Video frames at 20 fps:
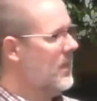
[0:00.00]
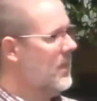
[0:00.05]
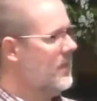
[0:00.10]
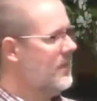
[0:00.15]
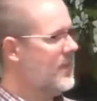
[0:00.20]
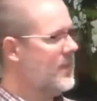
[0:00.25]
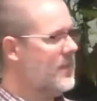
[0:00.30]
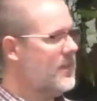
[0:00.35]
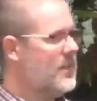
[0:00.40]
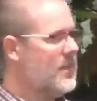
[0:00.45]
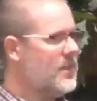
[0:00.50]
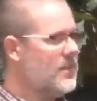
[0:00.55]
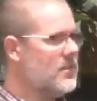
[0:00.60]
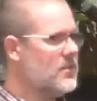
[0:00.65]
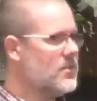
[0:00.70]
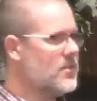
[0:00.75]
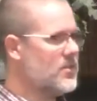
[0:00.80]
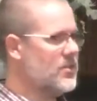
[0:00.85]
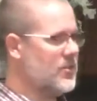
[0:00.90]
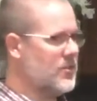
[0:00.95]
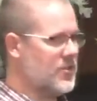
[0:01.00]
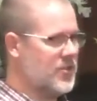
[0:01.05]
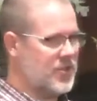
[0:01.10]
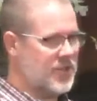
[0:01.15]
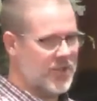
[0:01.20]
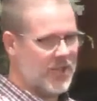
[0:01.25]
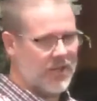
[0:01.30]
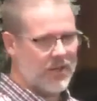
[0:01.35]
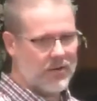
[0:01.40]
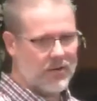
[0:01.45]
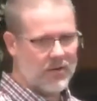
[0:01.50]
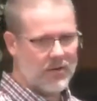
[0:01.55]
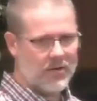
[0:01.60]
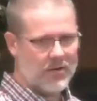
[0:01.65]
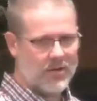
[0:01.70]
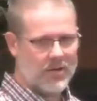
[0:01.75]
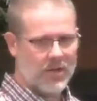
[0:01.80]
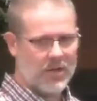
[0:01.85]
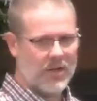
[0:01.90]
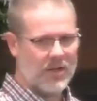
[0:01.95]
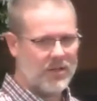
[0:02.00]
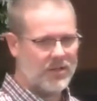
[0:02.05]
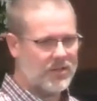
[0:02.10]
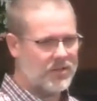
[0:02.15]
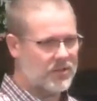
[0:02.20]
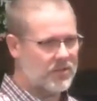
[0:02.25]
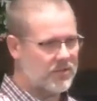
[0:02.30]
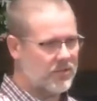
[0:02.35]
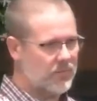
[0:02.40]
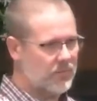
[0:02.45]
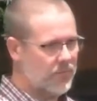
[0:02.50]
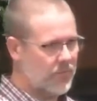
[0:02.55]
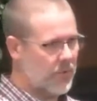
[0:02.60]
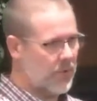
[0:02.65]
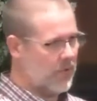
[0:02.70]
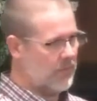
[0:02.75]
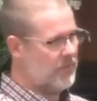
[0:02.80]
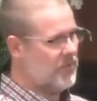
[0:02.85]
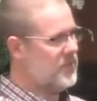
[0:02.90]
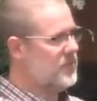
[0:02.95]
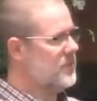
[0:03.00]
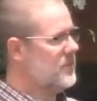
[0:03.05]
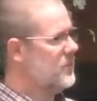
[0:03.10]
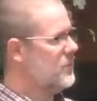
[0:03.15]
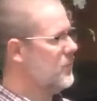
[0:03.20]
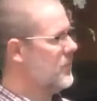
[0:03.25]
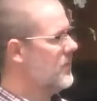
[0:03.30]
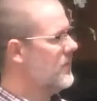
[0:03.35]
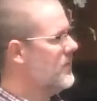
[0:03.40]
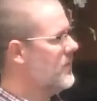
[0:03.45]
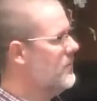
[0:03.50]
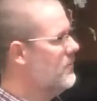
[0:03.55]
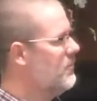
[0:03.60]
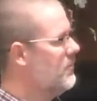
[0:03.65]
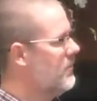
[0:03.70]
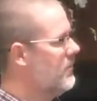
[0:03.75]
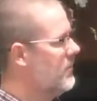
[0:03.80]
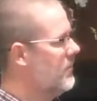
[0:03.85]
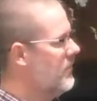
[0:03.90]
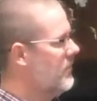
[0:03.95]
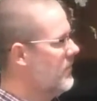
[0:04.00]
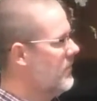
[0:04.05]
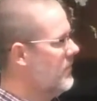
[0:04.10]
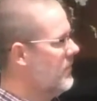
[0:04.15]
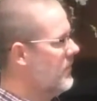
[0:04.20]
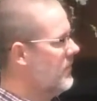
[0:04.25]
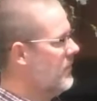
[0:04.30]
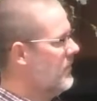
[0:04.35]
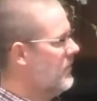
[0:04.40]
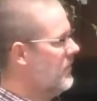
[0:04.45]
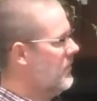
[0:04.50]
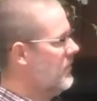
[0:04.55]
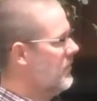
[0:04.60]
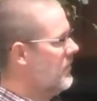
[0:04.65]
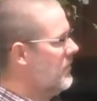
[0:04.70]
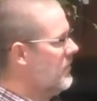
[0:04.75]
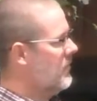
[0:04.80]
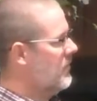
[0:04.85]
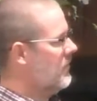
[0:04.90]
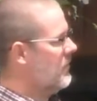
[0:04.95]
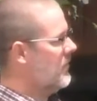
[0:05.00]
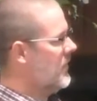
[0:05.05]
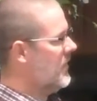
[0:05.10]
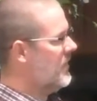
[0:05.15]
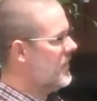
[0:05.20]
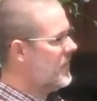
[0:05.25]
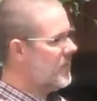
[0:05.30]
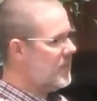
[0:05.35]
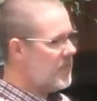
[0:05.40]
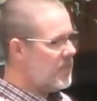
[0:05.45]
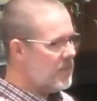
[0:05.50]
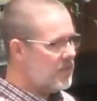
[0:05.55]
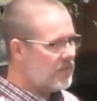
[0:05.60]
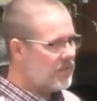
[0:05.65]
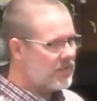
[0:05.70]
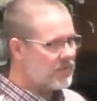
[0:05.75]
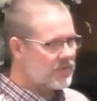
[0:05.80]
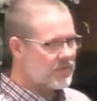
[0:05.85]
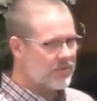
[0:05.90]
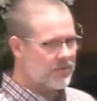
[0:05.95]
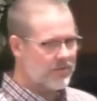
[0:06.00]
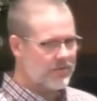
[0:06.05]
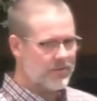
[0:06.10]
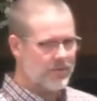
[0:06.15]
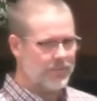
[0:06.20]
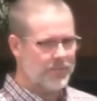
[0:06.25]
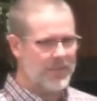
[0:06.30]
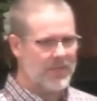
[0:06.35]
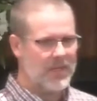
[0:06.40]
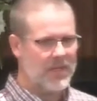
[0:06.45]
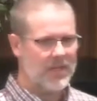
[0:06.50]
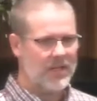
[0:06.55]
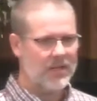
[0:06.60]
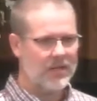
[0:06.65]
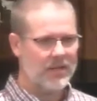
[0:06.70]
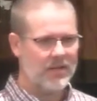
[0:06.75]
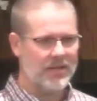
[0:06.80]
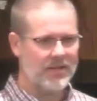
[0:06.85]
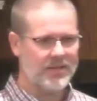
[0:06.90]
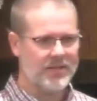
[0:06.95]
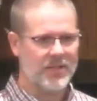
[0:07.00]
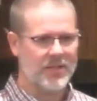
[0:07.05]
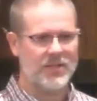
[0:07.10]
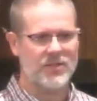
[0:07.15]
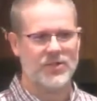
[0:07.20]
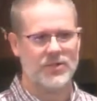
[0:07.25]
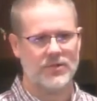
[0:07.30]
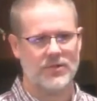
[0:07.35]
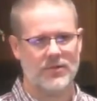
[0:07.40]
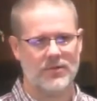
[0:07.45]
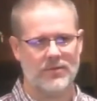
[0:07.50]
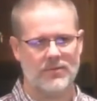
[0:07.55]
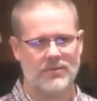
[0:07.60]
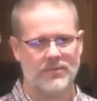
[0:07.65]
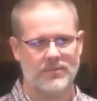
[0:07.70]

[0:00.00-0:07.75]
And they need us to share God's promises with them. And they need us to be intentional.